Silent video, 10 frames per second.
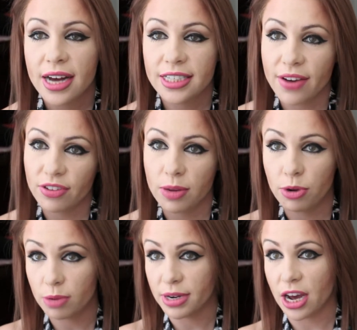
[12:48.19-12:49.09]
definitely
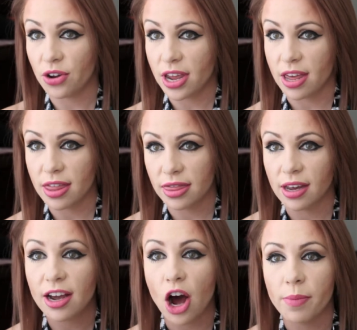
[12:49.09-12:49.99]
put them down in
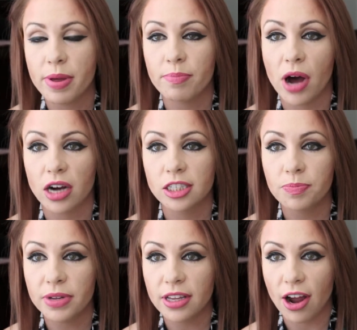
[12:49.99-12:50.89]
the comment box
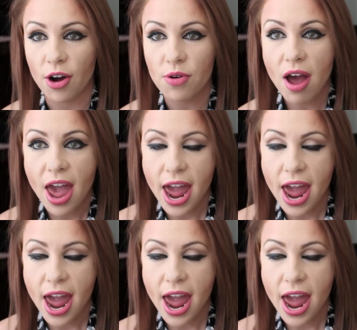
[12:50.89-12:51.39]
below.